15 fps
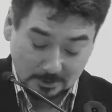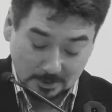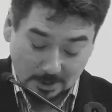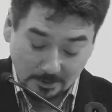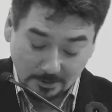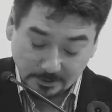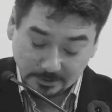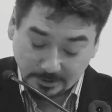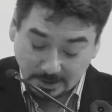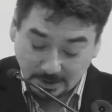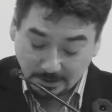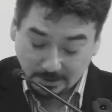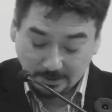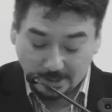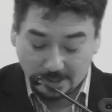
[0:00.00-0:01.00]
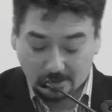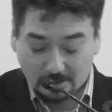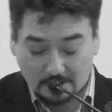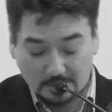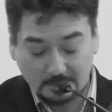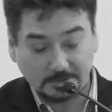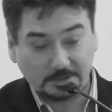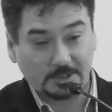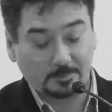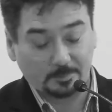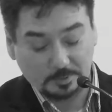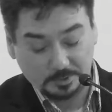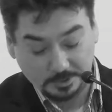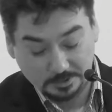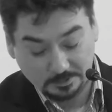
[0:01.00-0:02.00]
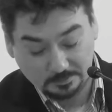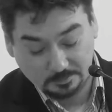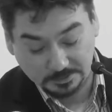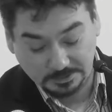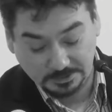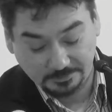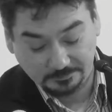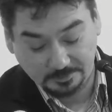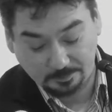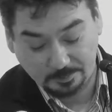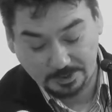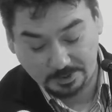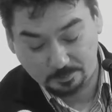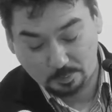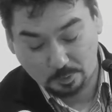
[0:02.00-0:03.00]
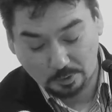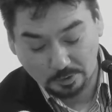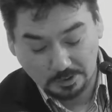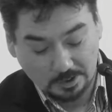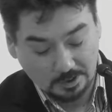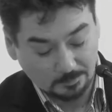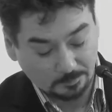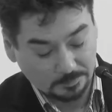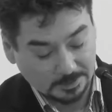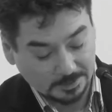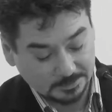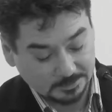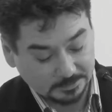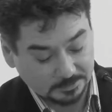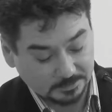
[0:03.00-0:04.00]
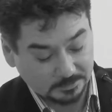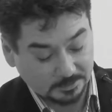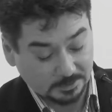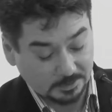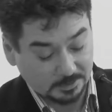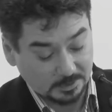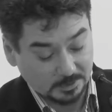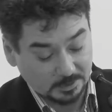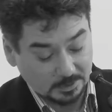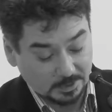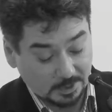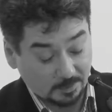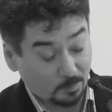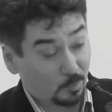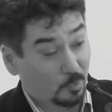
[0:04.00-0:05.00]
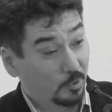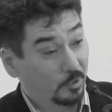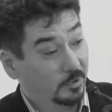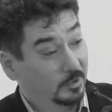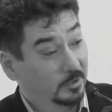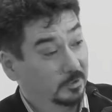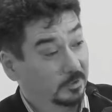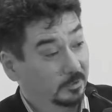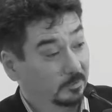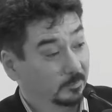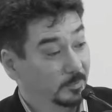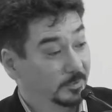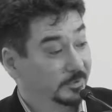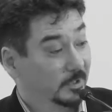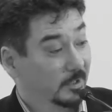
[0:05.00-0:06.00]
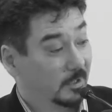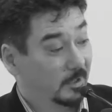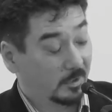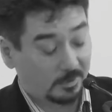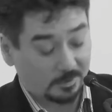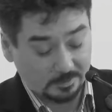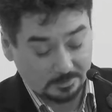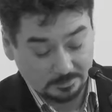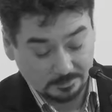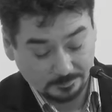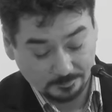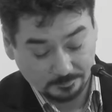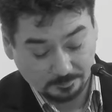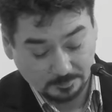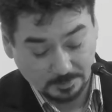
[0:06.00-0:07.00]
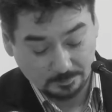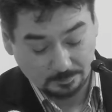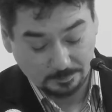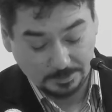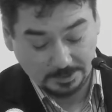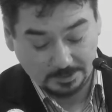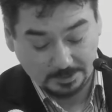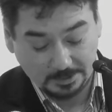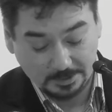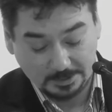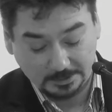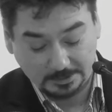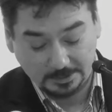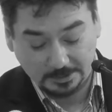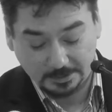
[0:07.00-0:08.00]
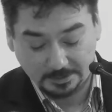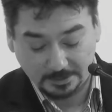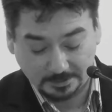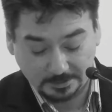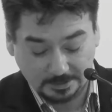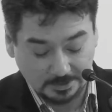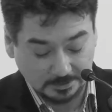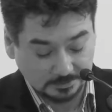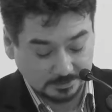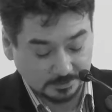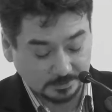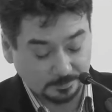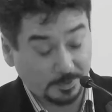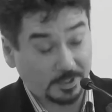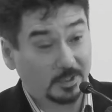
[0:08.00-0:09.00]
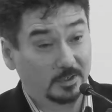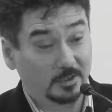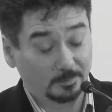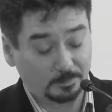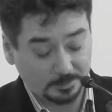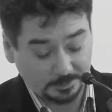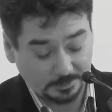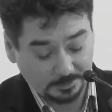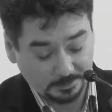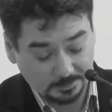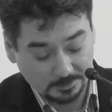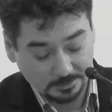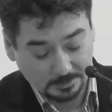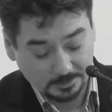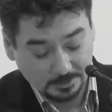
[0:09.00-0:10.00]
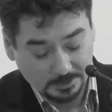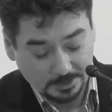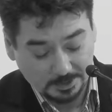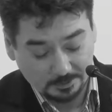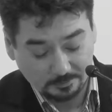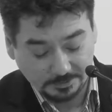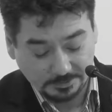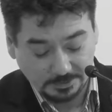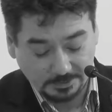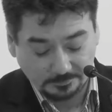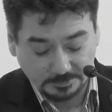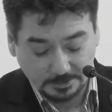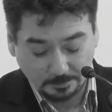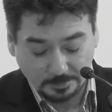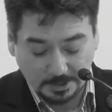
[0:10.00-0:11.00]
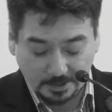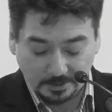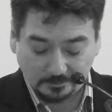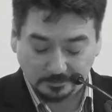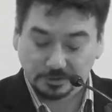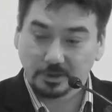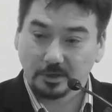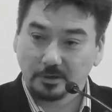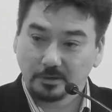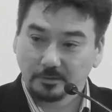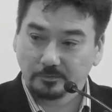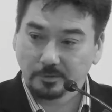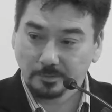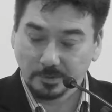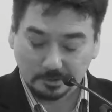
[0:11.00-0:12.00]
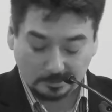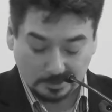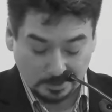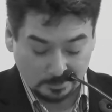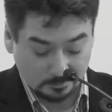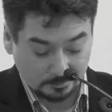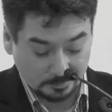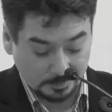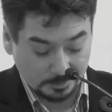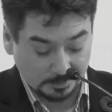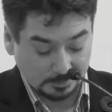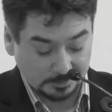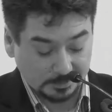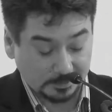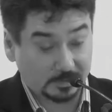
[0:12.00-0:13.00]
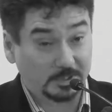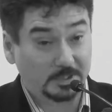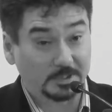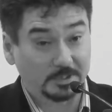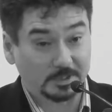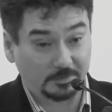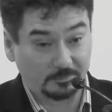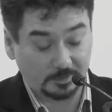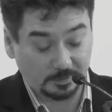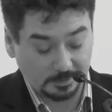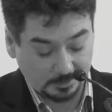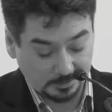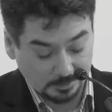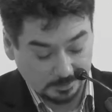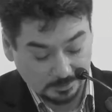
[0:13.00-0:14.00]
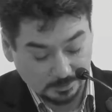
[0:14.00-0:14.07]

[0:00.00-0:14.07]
Understanding that concept was even made more complex and more than a little bizarre by the idea that the Hudson's Bay Company had received some kind of charter from the Crown in 1670,